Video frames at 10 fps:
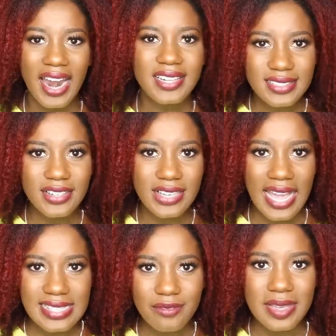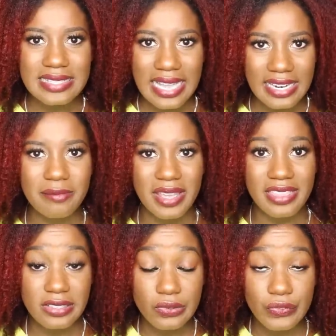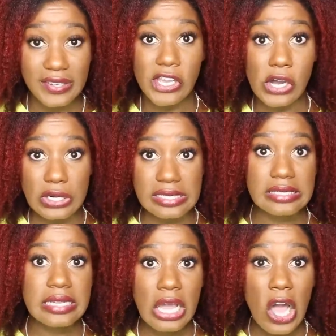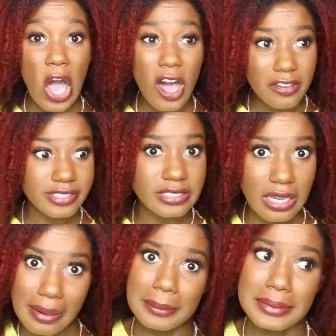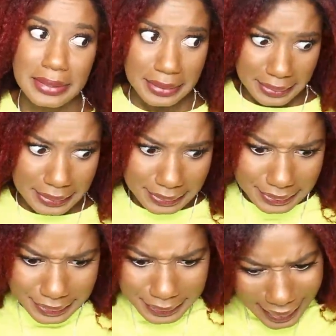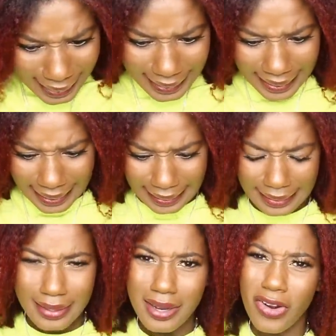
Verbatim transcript: a lot of you guys have been sending me these videos of some really